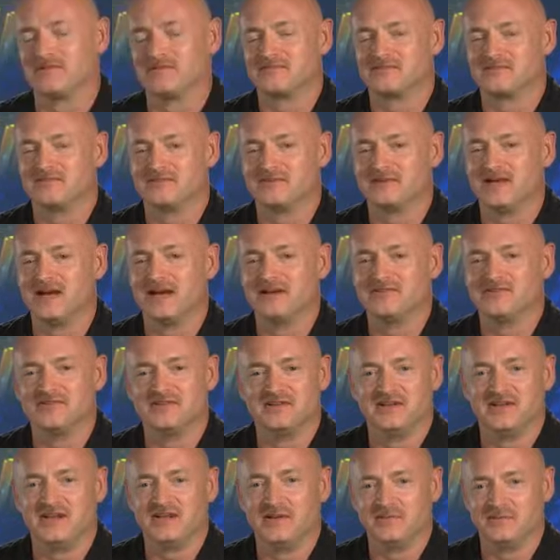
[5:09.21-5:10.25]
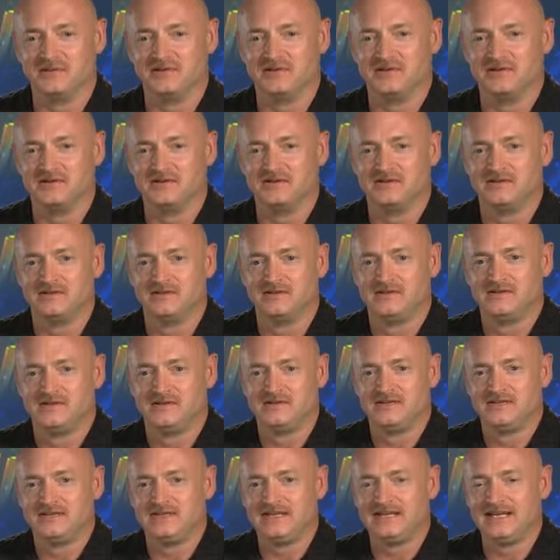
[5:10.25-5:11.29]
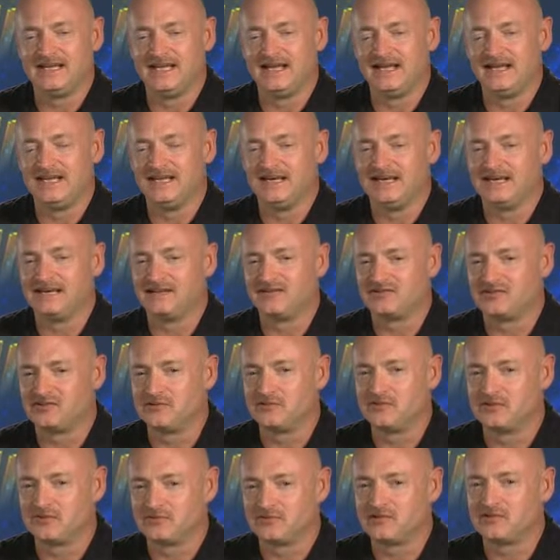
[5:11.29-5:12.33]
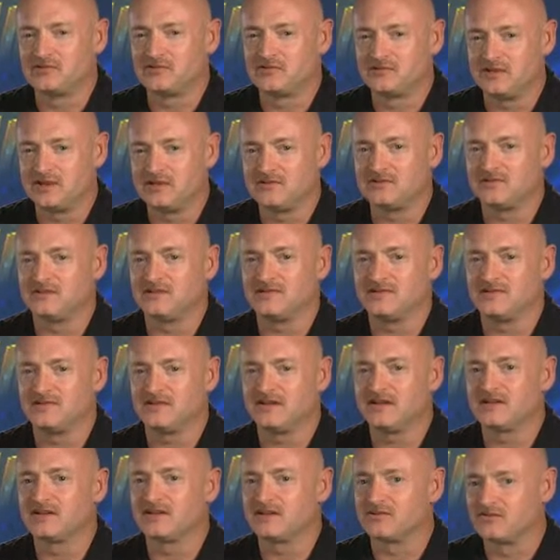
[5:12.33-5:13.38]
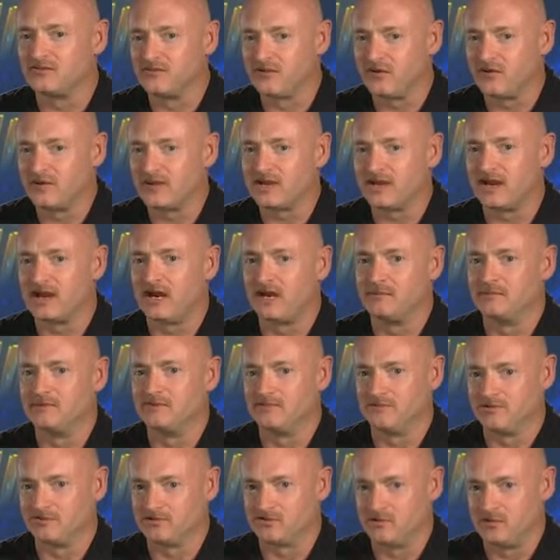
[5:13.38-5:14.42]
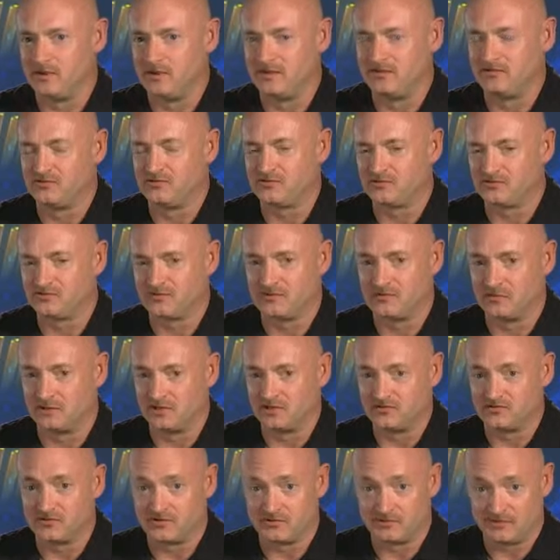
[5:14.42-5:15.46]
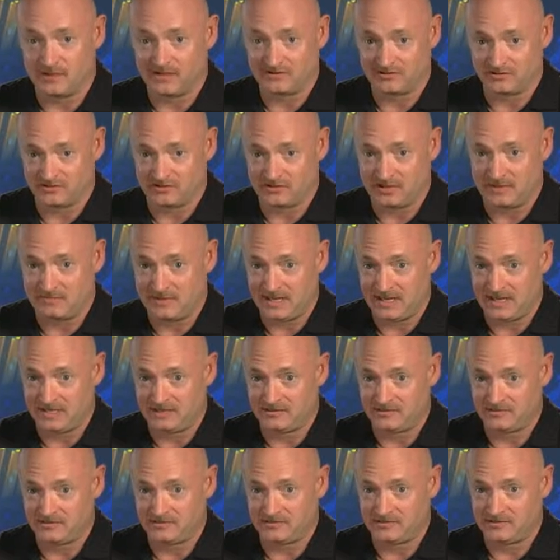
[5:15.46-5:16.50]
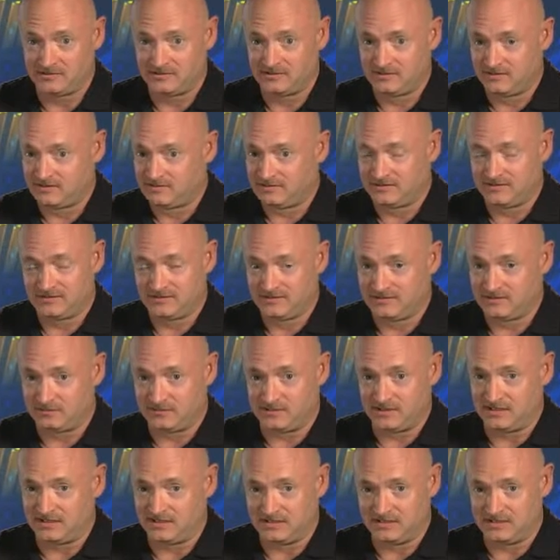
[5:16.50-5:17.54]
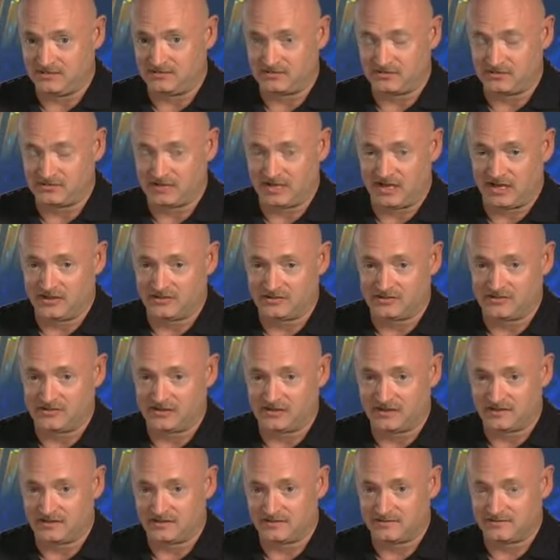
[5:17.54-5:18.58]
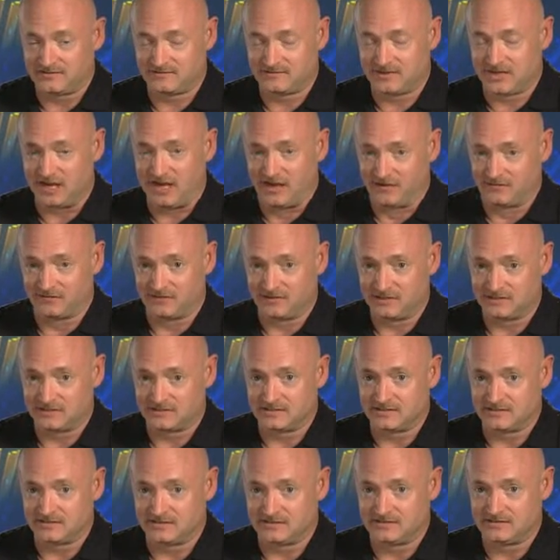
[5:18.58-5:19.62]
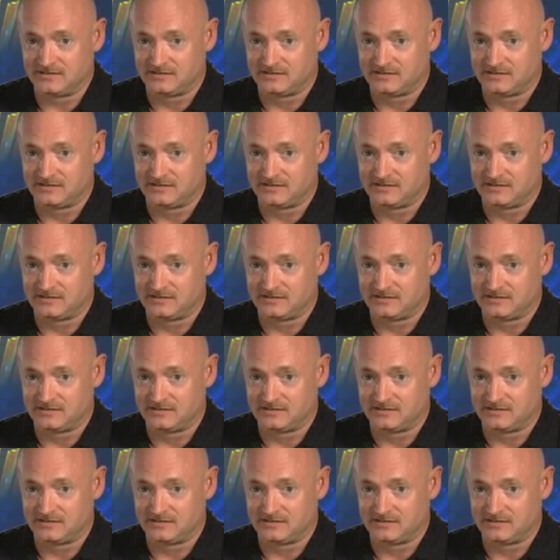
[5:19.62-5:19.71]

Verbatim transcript: other guys in the neighborhood, and a similar situation. You know, I think it's very common for twins or siblings that are about the same age to be in this constant conflict.